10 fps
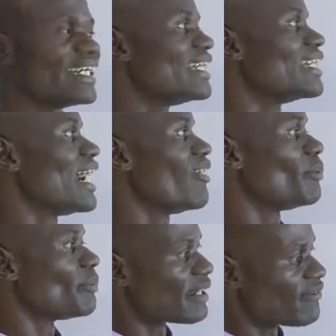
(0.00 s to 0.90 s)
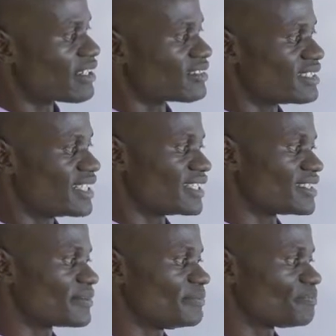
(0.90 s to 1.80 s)
in our previous
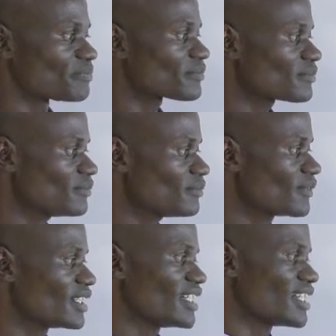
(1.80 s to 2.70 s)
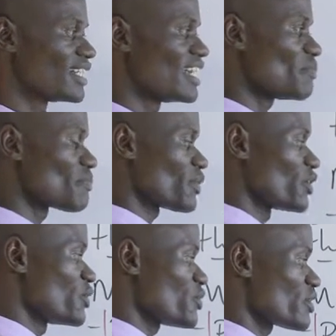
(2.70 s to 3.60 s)
chart. They
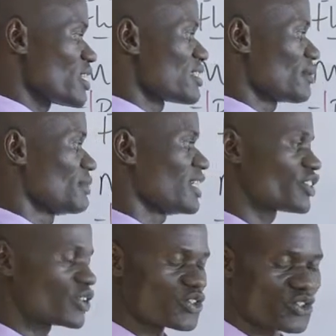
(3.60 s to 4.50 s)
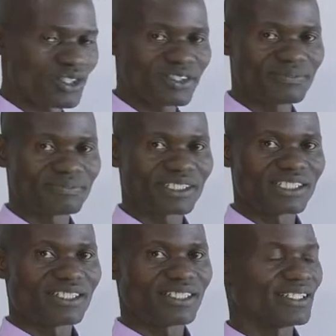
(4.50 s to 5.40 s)
produce a subduction zone
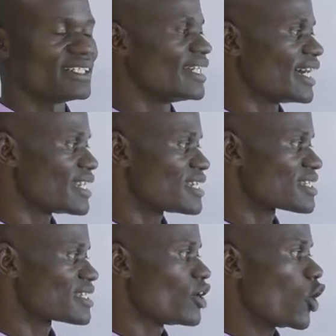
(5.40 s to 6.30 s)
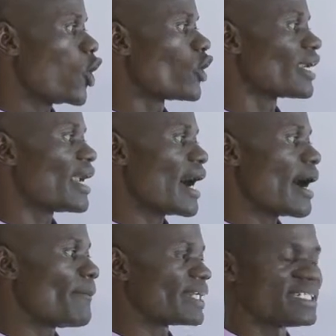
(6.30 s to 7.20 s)
that is on
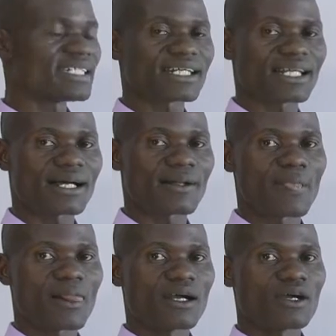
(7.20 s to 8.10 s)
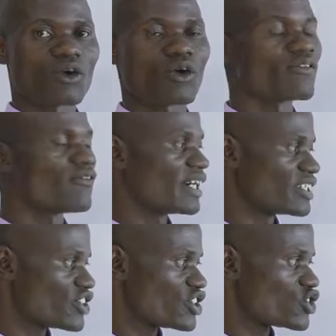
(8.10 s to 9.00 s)
a particular
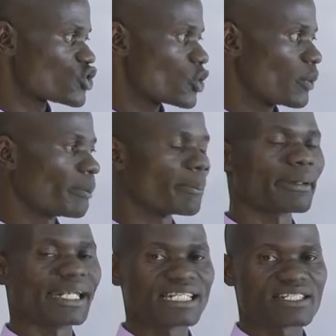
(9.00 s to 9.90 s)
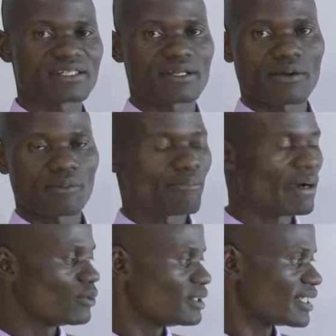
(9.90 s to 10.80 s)
convergent plate
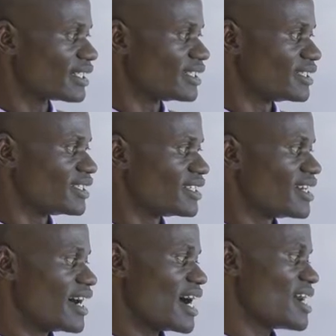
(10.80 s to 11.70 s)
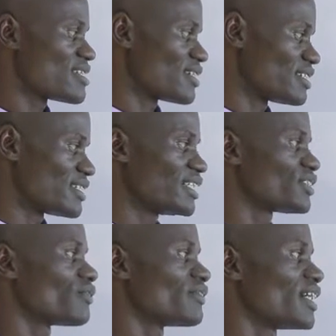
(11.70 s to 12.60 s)
boundary. As a
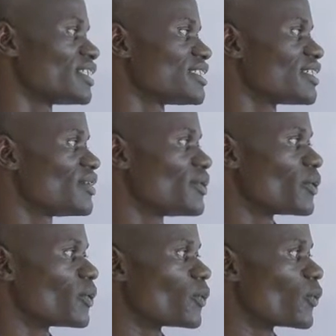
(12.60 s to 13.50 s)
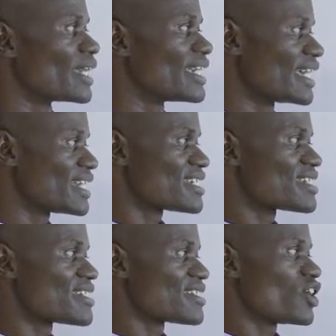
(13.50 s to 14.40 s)
result of that, we
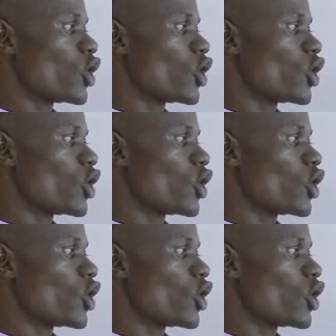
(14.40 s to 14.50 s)
get